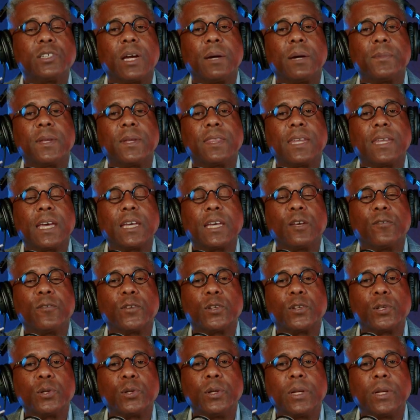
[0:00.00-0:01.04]
gentlemen, thank you for
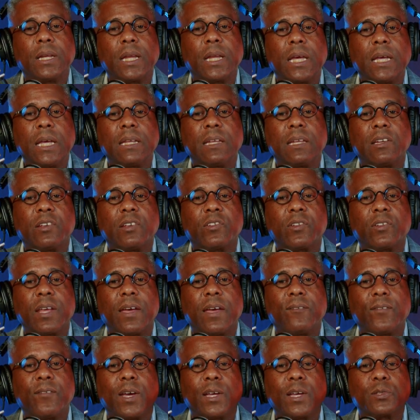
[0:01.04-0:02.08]
tuning in to the
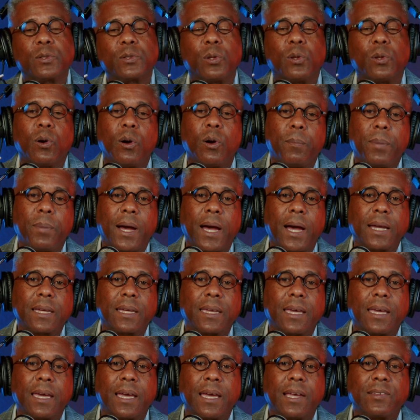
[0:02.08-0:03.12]
Steadfast and Loyal
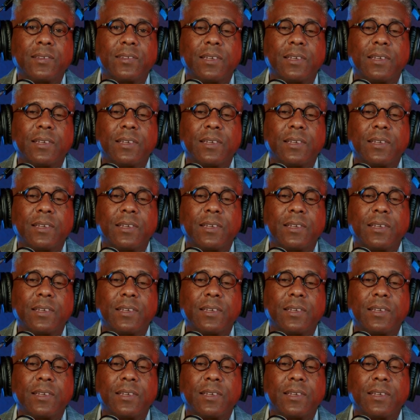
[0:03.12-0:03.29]
podcast.